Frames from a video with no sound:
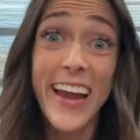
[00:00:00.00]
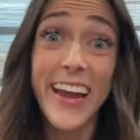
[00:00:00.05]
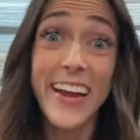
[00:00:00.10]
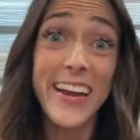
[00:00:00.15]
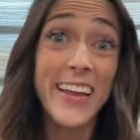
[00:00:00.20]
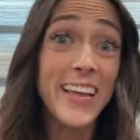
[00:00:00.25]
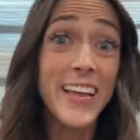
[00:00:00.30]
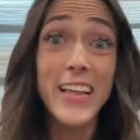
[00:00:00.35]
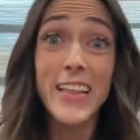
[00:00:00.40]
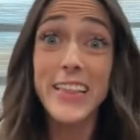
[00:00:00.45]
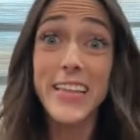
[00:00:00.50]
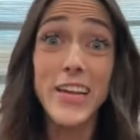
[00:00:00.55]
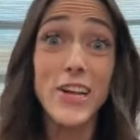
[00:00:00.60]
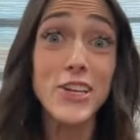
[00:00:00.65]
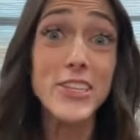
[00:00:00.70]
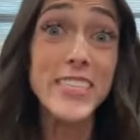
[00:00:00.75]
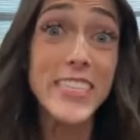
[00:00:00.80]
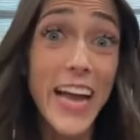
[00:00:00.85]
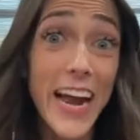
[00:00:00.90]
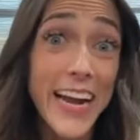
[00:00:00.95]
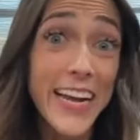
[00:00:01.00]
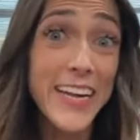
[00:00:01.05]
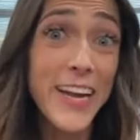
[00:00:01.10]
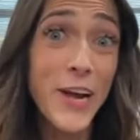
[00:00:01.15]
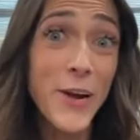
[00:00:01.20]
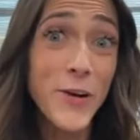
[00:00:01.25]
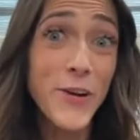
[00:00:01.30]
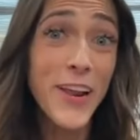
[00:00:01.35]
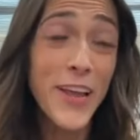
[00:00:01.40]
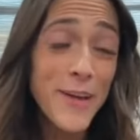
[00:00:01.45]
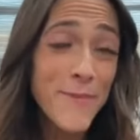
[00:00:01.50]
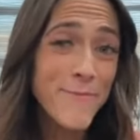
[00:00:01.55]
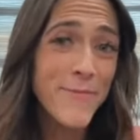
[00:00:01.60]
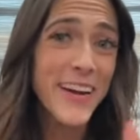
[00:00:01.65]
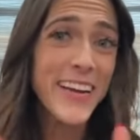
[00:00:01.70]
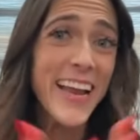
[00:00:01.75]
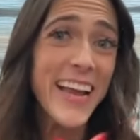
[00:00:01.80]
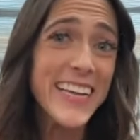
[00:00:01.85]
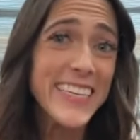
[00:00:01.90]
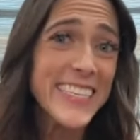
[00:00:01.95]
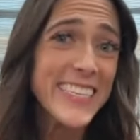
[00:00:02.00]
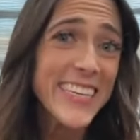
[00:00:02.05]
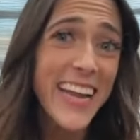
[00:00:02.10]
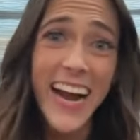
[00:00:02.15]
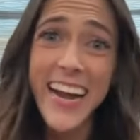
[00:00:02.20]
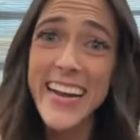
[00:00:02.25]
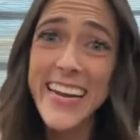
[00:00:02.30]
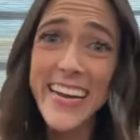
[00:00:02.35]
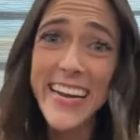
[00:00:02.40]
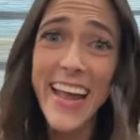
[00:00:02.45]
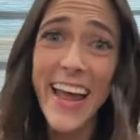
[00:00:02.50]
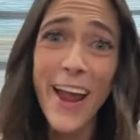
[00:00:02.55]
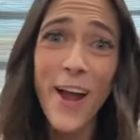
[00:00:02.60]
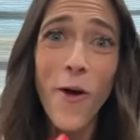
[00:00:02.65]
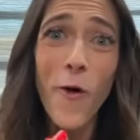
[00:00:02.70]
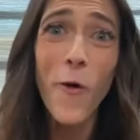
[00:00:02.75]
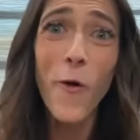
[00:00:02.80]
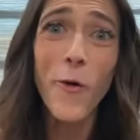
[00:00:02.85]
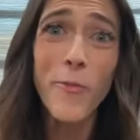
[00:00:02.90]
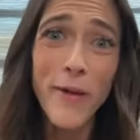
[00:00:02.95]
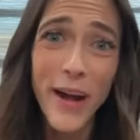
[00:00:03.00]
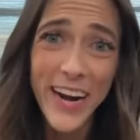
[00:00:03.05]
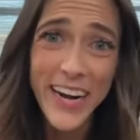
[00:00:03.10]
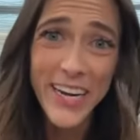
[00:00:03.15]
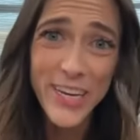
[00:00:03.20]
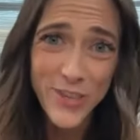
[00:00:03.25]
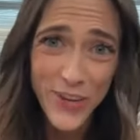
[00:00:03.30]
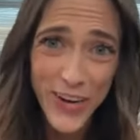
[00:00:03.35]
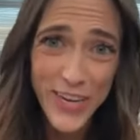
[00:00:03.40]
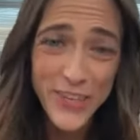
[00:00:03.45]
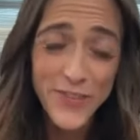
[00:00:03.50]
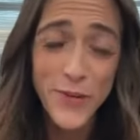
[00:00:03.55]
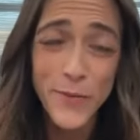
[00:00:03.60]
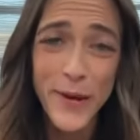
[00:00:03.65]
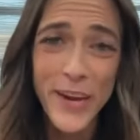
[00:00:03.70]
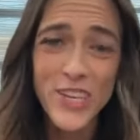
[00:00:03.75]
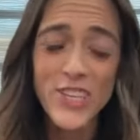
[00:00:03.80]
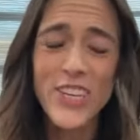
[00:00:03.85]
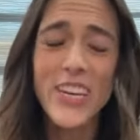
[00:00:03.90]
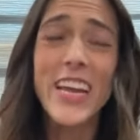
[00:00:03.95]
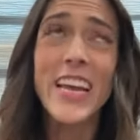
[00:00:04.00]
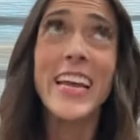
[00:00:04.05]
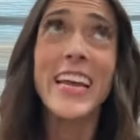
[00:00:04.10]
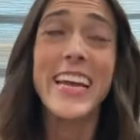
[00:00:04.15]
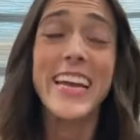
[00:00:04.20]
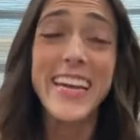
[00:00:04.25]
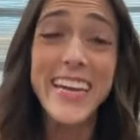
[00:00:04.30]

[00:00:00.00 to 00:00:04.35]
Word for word: And little side note, my next ninety day whole body transformation,